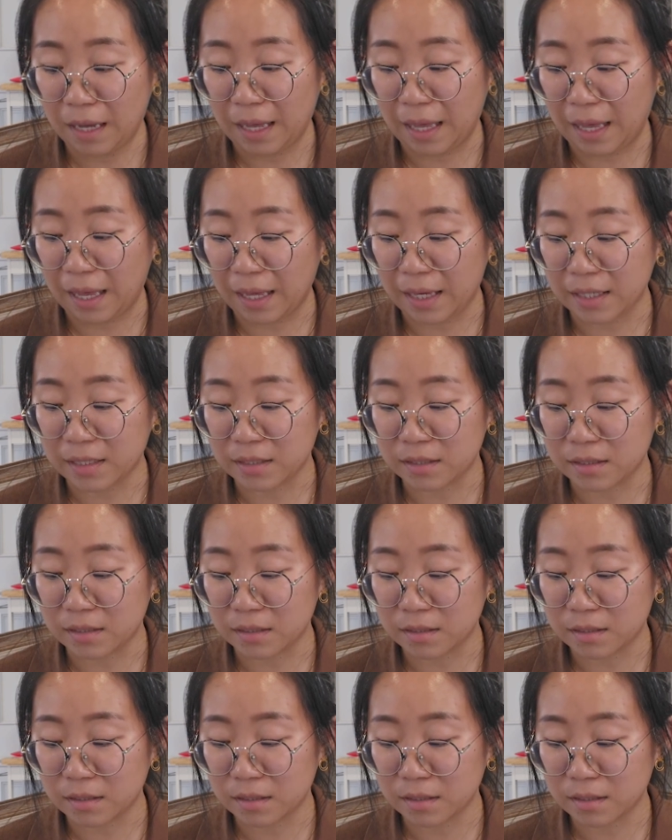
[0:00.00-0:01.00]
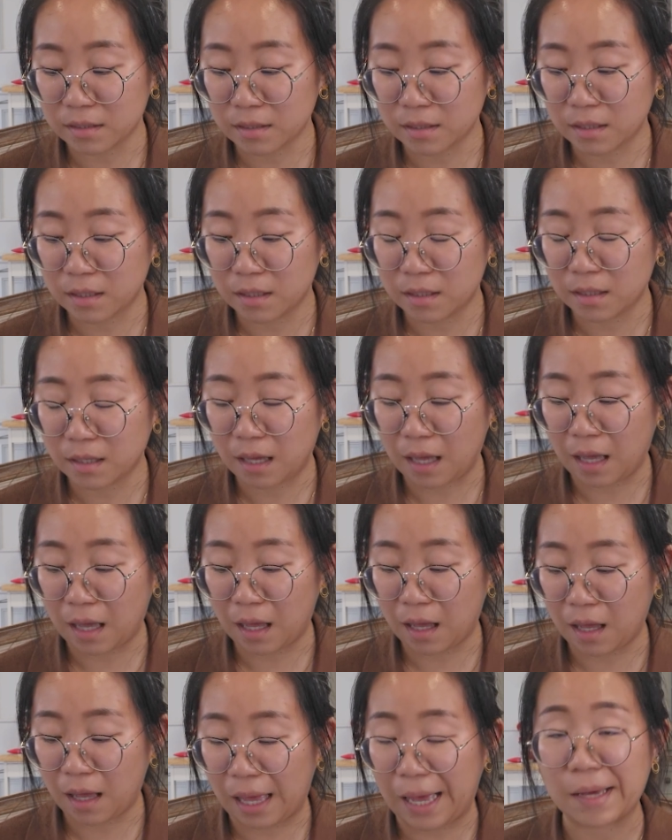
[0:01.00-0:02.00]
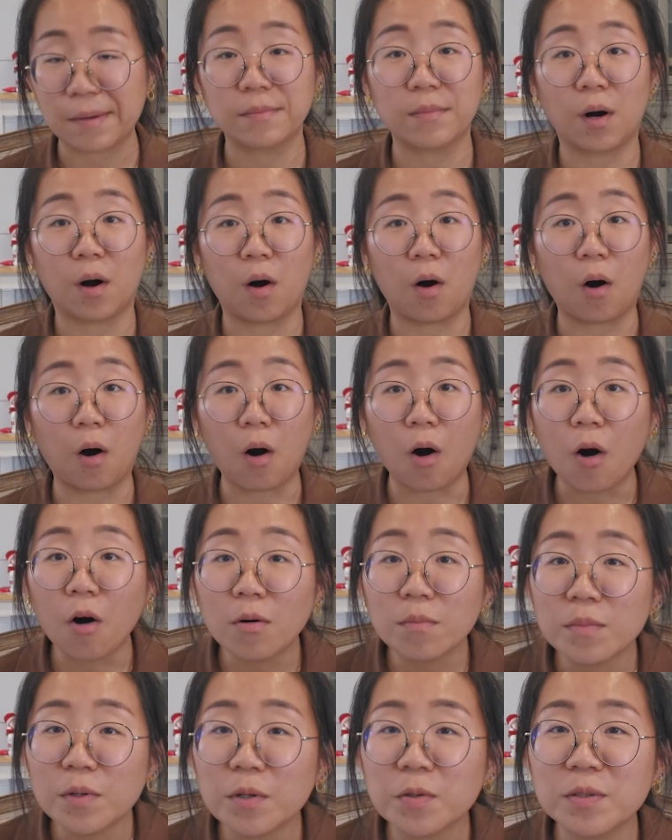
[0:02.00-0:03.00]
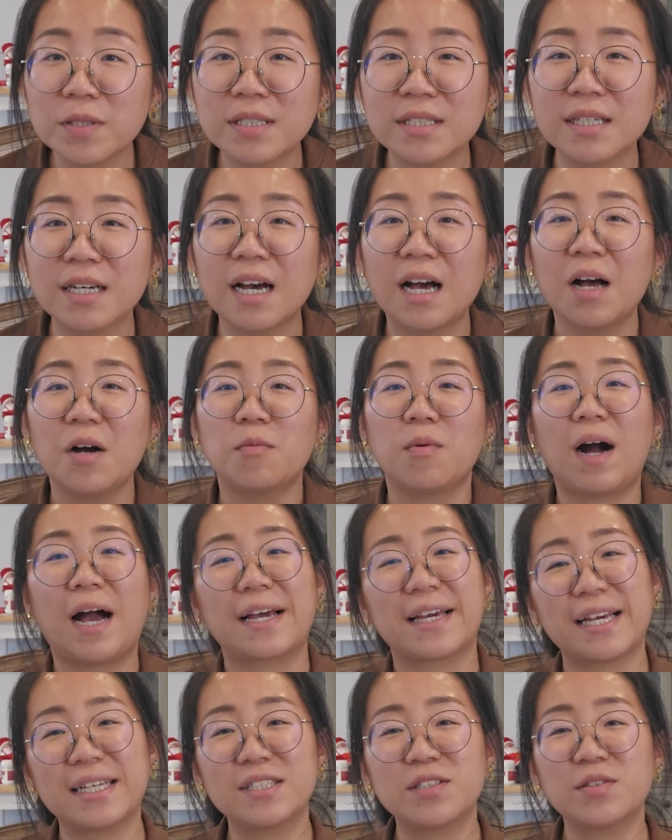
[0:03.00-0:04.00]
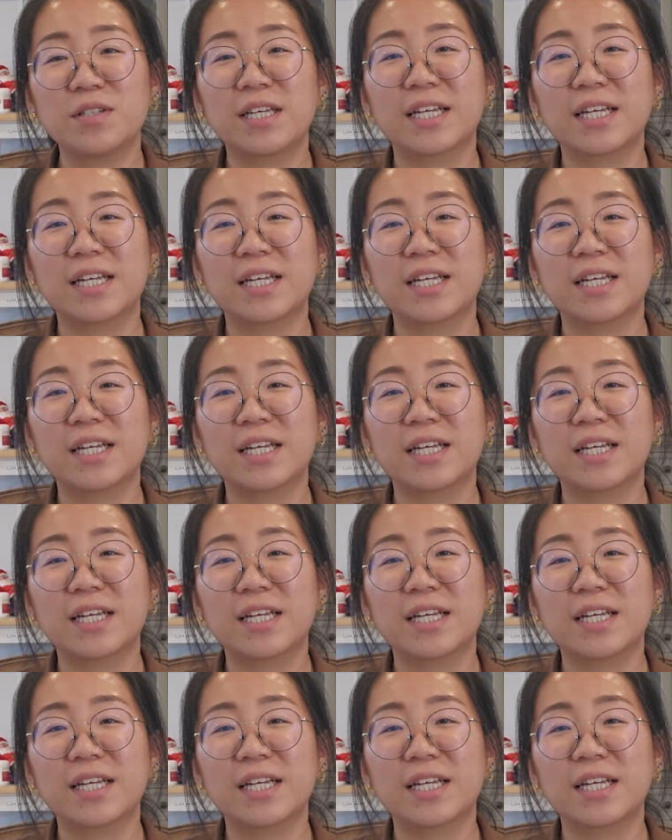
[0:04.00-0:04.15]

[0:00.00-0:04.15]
and I'm almost, well, I guess you